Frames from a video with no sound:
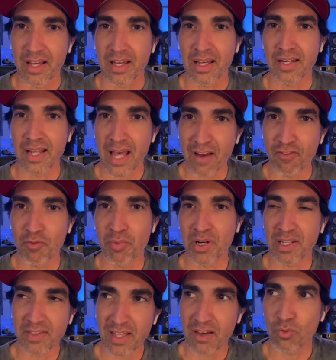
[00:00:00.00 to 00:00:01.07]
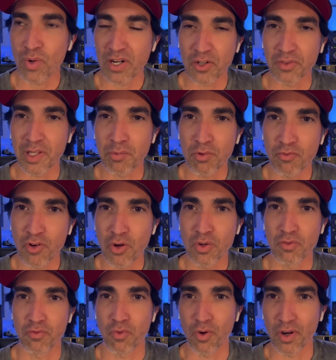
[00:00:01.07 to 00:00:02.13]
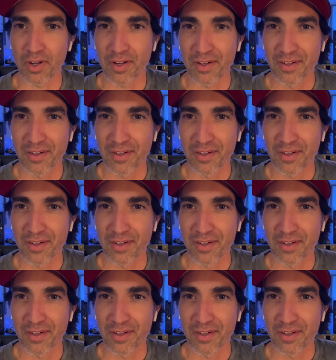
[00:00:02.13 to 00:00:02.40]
and everybody at that record label voted for you.